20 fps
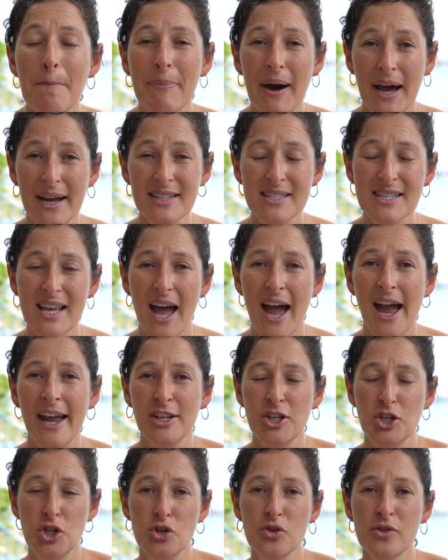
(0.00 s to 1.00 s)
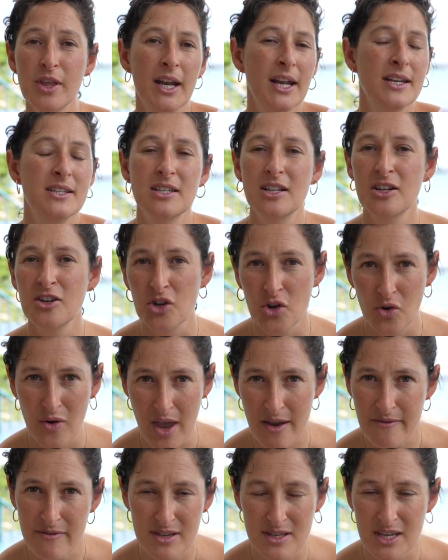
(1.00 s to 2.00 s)
but I knew that I didn't know
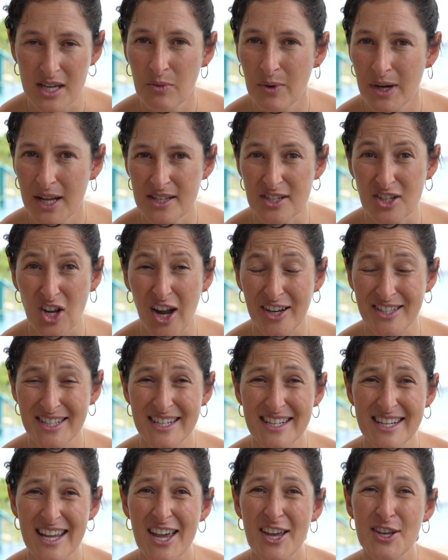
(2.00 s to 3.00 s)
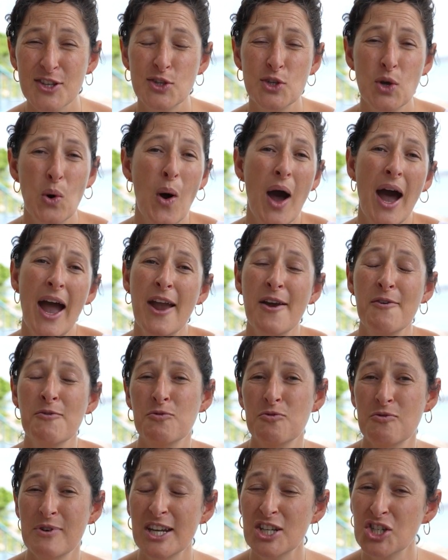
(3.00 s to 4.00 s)
everything when I started, so I
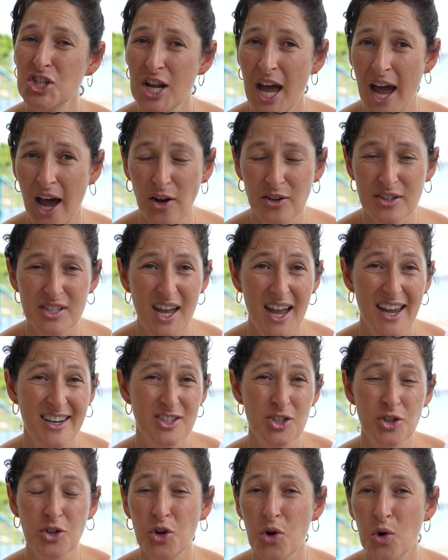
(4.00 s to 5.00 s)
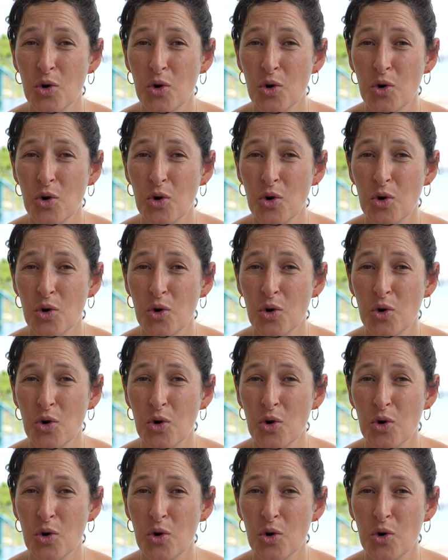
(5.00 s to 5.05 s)
reached out, I took